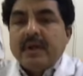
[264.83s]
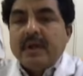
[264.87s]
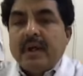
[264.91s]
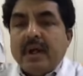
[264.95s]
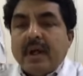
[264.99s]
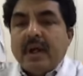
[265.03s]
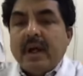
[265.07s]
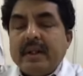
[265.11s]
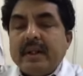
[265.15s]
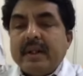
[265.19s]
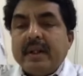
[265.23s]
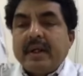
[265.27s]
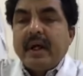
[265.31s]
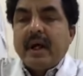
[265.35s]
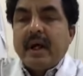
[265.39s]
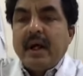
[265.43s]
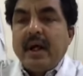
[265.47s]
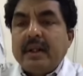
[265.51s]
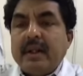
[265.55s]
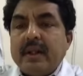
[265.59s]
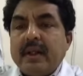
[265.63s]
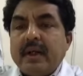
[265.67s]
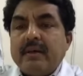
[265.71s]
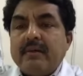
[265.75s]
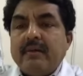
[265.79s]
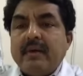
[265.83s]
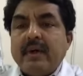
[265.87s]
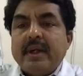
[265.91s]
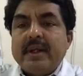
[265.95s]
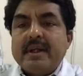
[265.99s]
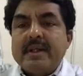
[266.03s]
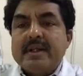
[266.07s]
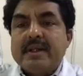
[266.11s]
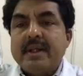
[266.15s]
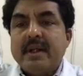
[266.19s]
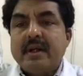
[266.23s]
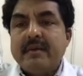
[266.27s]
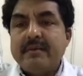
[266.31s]
And the other one
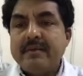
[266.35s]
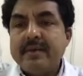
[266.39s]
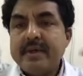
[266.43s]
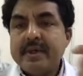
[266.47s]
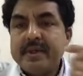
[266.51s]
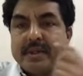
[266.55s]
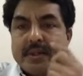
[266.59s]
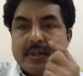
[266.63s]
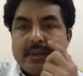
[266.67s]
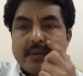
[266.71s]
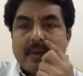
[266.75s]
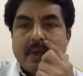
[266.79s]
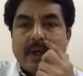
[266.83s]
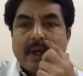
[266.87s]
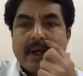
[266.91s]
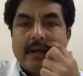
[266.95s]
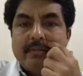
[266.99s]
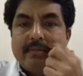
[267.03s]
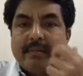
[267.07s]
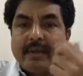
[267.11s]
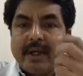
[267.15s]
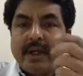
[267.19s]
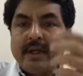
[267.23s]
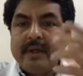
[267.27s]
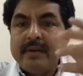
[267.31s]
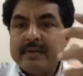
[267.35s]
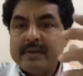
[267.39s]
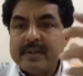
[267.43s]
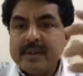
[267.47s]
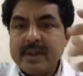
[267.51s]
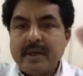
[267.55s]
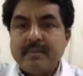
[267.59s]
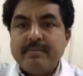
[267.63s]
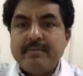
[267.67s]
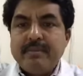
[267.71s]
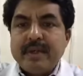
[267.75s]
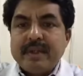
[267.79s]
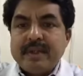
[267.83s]
is the fistula. I am telling you
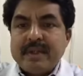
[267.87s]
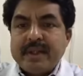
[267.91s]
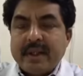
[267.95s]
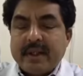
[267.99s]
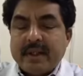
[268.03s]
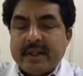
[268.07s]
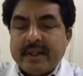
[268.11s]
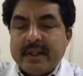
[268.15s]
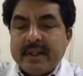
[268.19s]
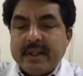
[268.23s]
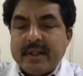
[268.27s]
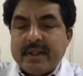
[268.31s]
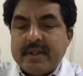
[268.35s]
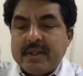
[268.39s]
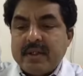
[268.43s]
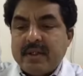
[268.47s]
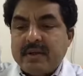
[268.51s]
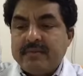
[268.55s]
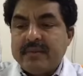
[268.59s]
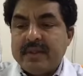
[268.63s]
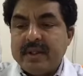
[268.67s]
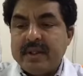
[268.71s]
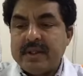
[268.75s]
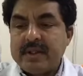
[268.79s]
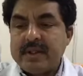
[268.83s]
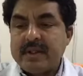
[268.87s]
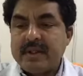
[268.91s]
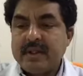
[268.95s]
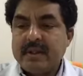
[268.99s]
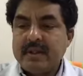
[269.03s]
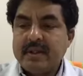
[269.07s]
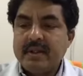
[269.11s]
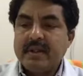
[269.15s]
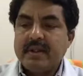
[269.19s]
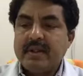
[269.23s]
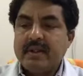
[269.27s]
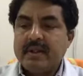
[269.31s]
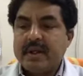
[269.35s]
some basic things of this
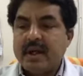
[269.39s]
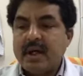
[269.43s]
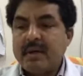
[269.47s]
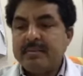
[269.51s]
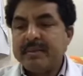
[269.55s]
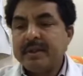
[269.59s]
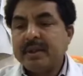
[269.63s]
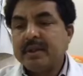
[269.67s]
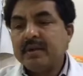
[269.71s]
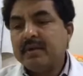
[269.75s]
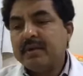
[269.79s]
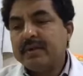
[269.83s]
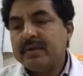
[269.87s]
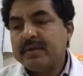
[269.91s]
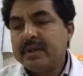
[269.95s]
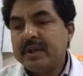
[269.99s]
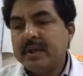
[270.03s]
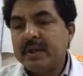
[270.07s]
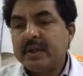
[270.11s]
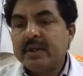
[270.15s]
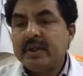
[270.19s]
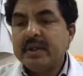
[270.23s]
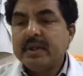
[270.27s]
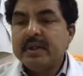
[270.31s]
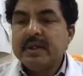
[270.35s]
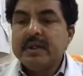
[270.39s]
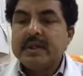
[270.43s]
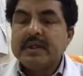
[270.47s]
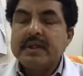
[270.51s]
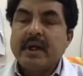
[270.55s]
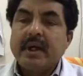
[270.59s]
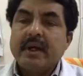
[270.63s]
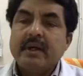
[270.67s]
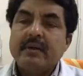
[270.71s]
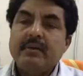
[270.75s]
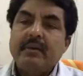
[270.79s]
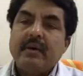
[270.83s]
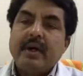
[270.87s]
terminology.
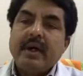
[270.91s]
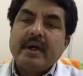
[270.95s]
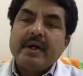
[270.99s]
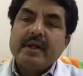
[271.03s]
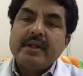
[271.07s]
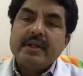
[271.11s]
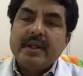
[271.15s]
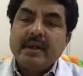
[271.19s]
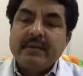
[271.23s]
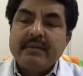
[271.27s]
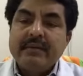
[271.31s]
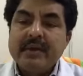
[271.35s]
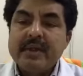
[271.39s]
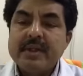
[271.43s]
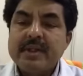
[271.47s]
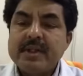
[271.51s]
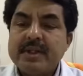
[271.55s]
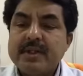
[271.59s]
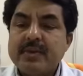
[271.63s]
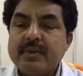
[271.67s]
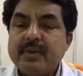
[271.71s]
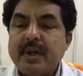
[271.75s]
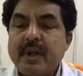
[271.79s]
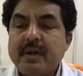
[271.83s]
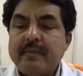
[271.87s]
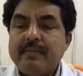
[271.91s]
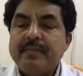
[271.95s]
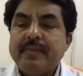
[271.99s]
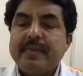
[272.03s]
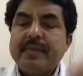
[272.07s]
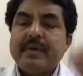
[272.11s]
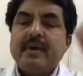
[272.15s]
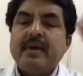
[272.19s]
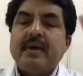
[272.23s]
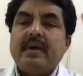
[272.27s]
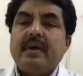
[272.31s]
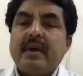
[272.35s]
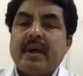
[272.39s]
And what is the fistula?
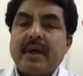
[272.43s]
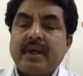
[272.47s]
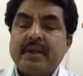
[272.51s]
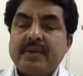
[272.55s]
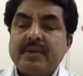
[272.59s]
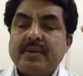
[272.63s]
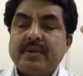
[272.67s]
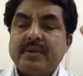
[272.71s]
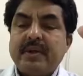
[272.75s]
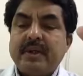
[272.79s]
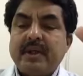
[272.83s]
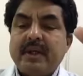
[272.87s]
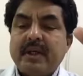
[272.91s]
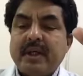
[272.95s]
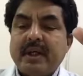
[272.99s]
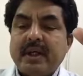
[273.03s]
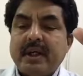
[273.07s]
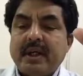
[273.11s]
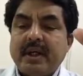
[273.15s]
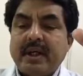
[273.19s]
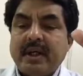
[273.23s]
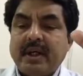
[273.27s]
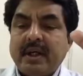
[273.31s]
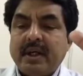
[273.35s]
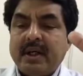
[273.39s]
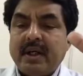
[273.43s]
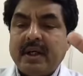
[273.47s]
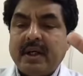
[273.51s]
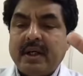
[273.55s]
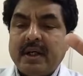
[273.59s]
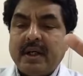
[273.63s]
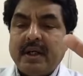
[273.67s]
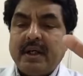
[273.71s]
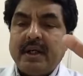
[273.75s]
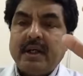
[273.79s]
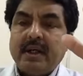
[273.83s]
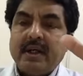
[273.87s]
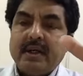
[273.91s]
Actually,
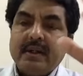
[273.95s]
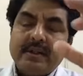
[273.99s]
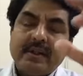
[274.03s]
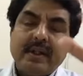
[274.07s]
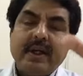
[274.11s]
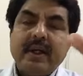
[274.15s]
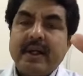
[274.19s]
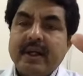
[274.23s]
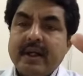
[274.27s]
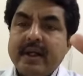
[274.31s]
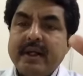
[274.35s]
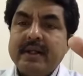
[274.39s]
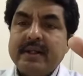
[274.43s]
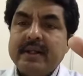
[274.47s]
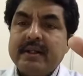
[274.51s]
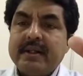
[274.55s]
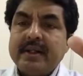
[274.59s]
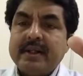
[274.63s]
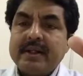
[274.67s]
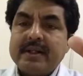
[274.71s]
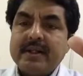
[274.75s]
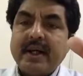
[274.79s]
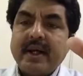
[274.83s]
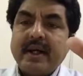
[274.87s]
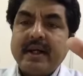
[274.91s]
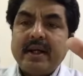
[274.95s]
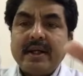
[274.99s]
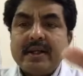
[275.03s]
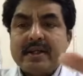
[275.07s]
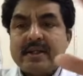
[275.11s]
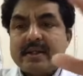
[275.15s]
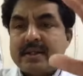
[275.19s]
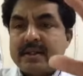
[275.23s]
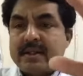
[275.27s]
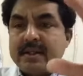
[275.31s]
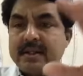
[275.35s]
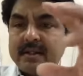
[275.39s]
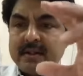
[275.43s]
again, the
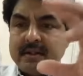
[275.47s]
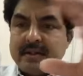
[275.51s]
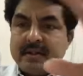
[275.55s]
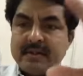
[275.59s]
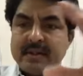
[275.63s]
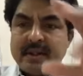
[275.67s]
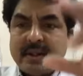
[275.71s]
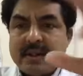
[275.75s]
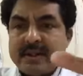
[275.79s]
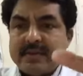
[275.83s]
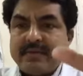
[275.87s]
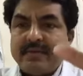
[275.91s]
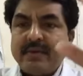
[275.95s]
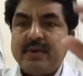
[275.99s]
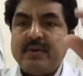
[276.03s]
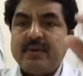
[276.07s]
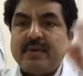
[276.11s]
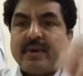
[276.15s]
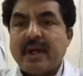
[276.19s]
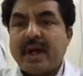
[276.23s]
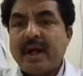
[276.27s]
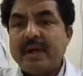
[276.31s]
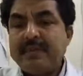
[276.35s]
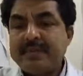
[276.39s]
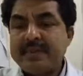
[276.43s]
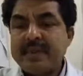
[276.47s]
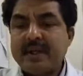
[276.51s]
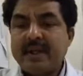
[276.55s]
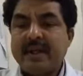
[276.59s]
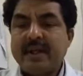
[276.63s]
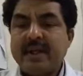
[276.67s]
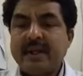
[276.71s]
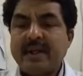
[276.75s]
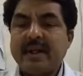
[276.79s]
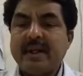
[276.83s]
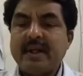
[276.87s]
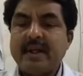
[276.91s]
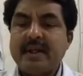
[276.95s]
sinus, just few types
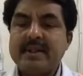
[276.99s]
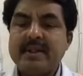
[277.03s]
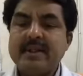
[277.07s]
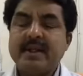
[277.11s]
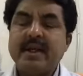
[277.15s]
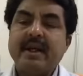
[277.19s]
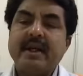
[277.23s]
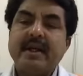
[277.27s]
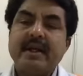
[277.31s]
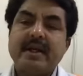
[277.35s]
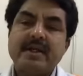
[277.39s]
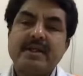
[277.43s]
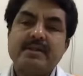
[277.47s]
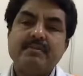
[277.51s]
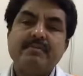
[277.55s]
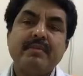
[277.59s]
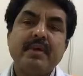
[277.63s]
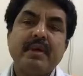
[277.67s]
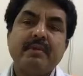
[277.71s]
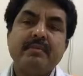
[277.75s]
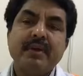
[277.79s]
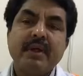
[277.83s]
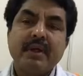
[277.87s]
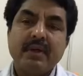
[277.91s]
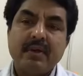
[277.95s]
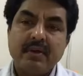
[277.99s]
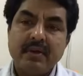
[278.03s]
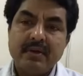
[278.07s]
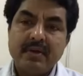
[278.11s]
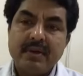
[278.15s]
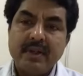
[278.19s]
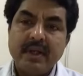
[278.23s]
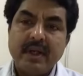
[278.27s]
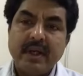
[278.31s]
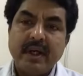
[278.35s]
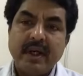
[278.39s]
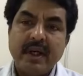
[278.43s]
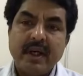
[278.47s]
are there. Sinus may be
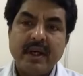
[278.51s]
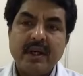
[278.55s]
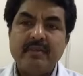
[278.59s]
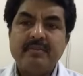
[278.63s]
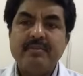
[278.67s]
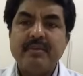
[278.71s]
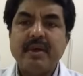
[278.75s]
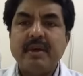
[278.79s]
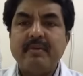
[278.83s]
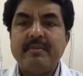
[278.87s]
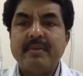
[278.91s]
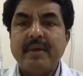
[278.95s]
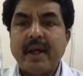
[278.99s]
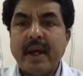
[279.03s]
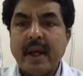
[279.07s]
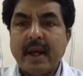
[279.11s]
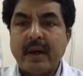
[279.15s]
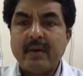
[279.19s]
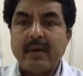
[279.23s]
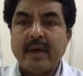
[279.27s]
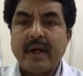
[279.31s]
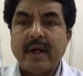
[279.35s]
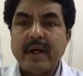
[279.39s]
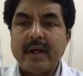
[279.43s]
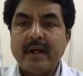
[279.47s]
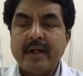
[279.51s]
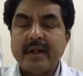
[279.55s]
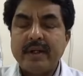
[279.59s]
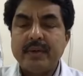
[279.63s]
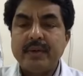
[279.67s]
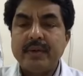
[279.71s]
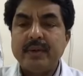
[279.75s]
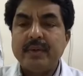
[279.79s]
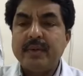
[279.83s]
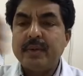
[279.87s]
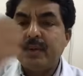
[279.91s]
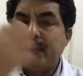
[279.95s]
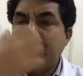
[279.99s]
congenital, may be acquired,
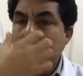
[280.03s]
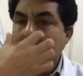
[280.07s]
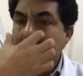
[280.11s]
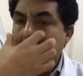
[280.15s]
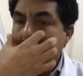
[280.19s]
you know.